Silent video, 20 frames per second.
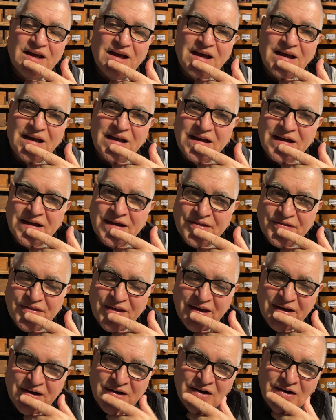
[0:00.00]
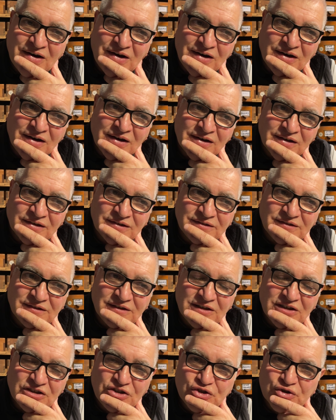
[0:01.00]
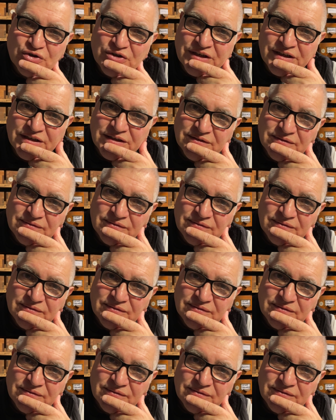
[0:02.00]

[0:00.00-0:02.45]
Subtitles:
They are a joy